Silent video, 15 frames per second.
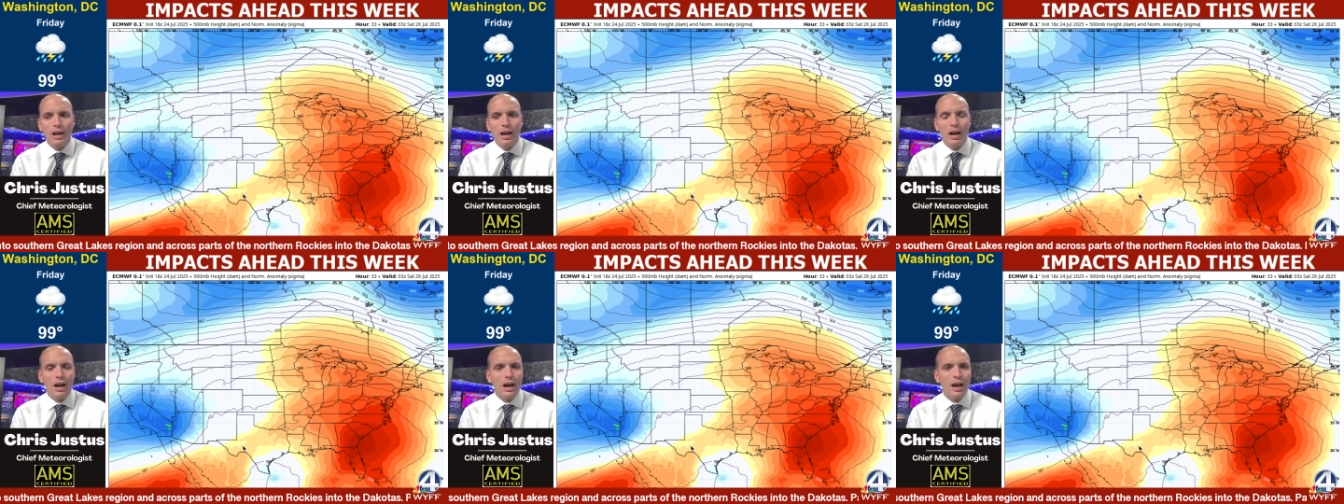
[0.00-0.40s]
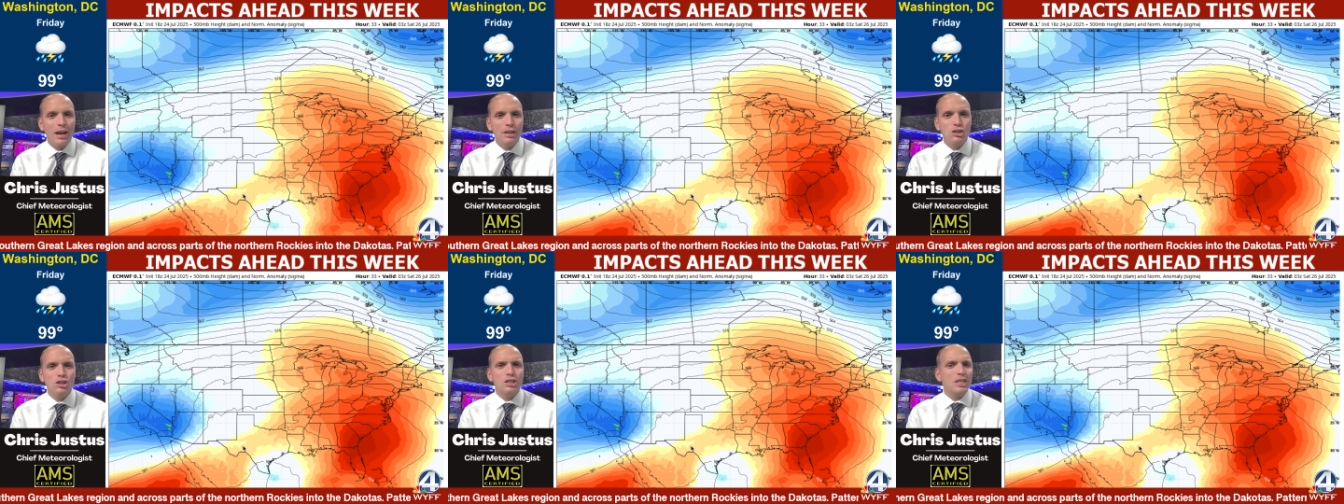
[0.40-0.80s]
uh, it
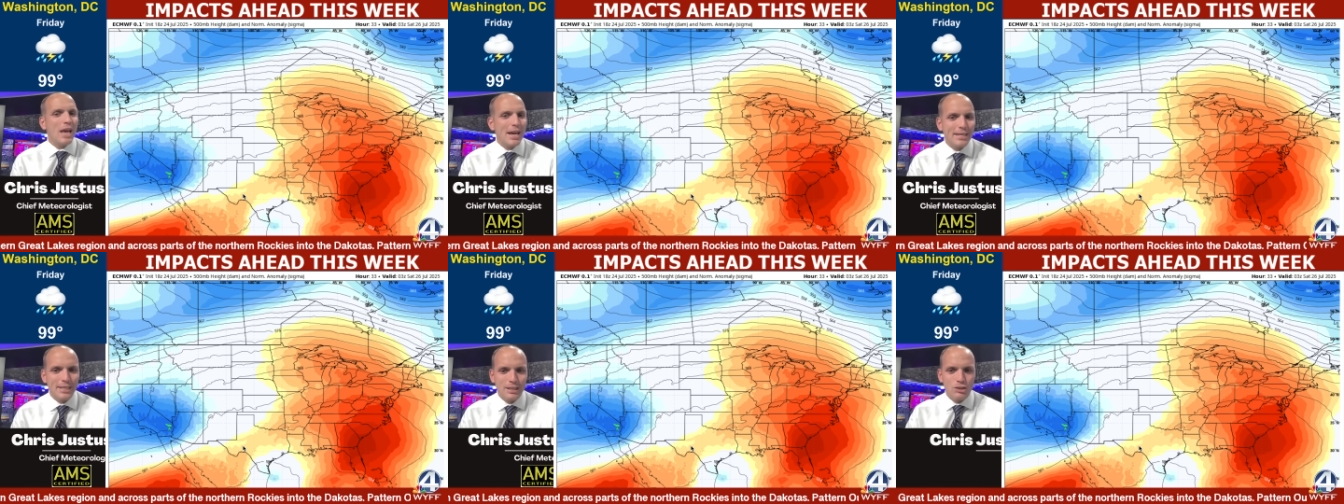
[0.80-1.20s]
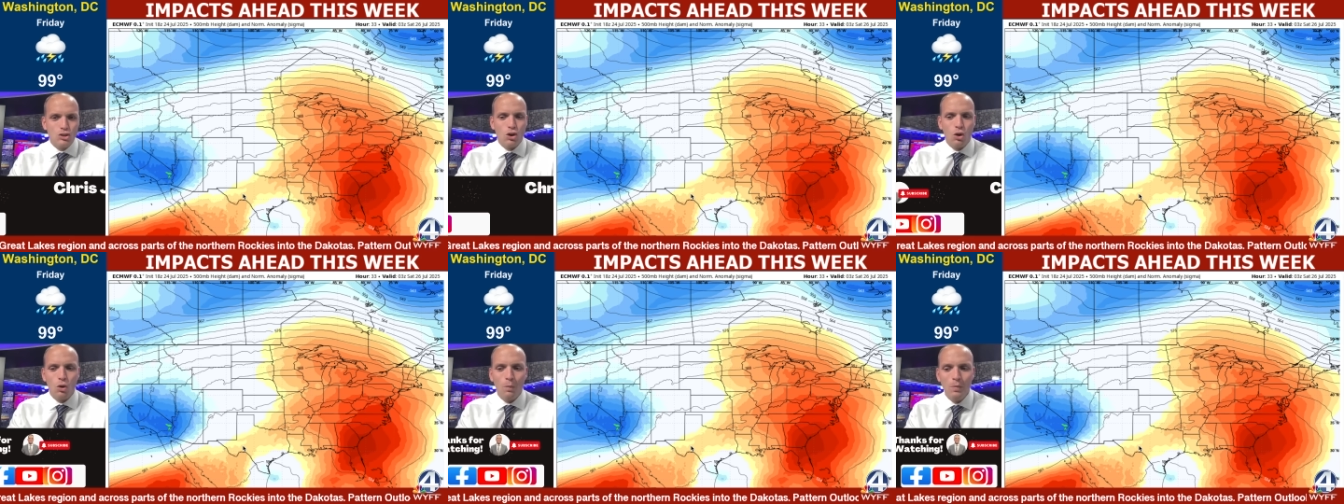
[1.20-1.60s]
just takes its
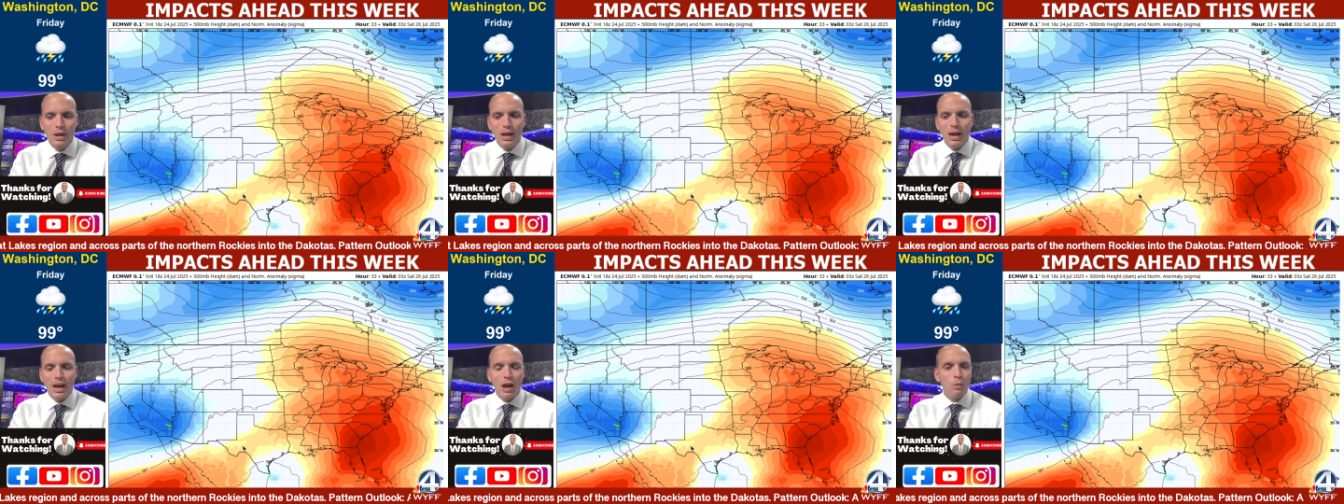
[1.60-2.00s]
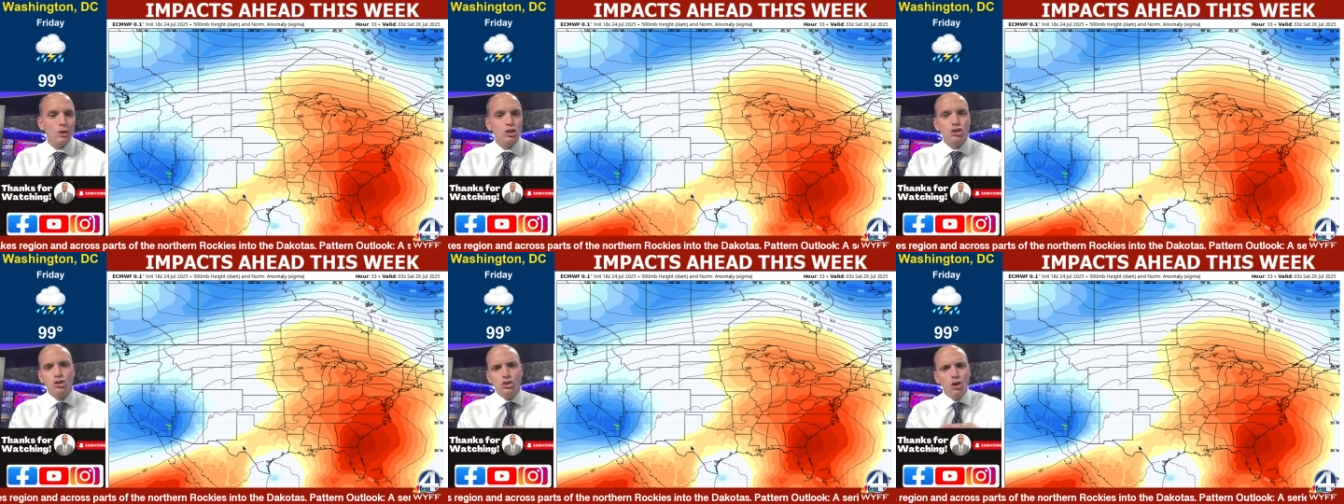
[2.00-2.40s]
toll. And we
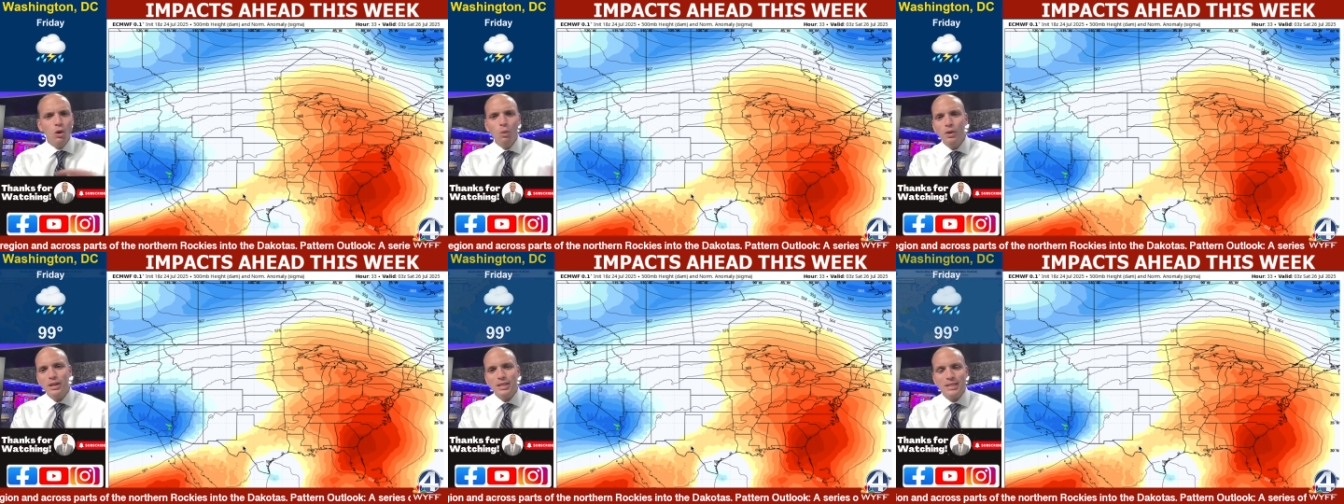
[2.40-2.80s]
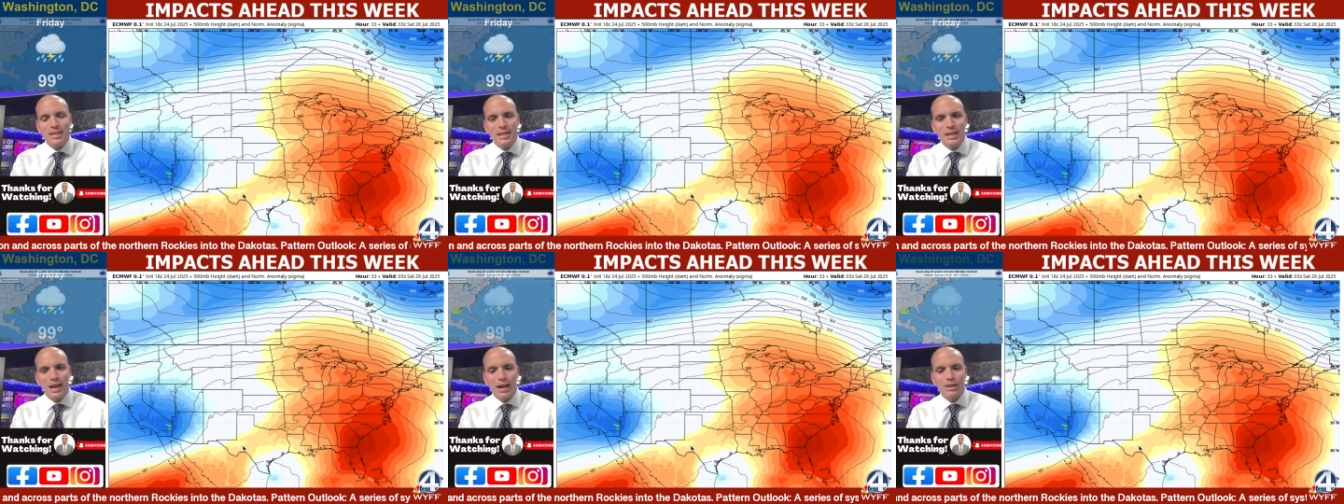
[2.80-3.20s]
just don't want to
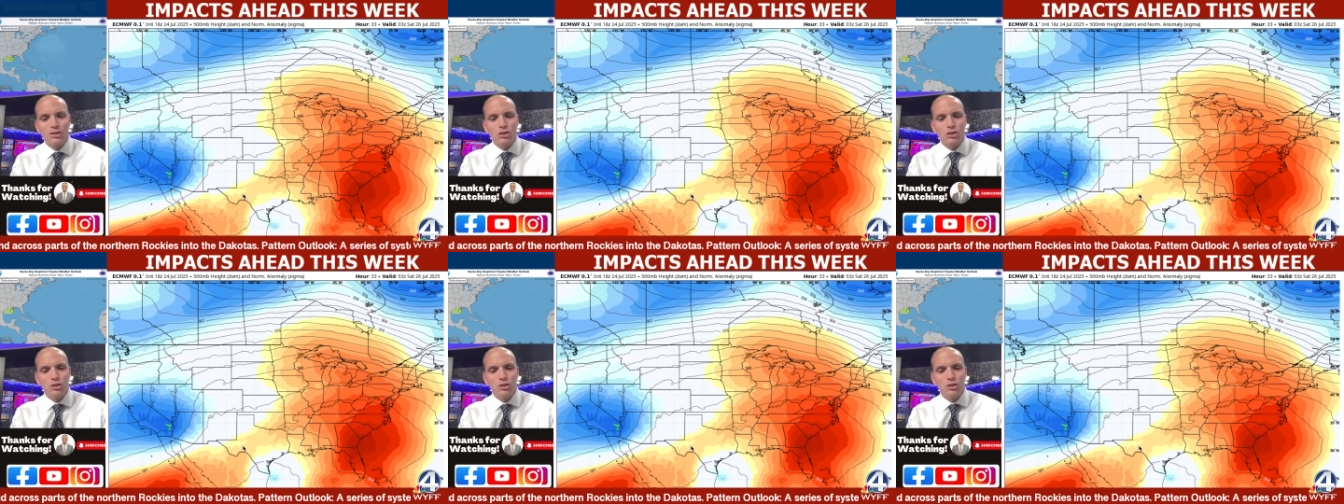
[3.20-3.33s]
see that.